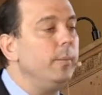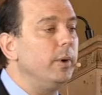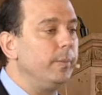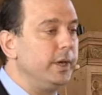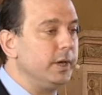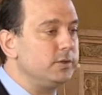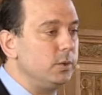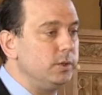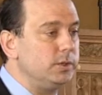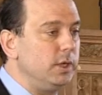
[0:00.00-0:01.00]
but because it
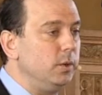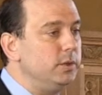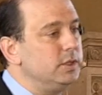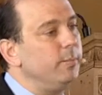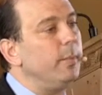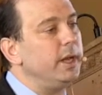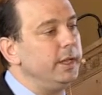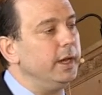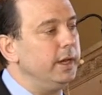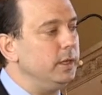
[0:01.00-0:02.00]
was, it was a
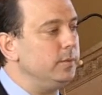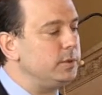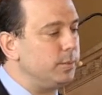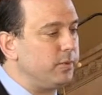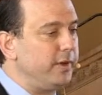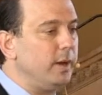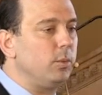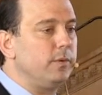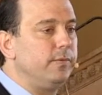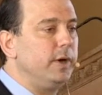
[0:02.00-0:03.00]
money item to provide
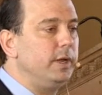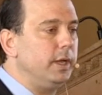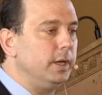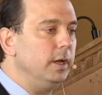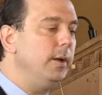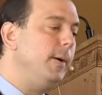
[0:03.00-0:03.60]
more funding,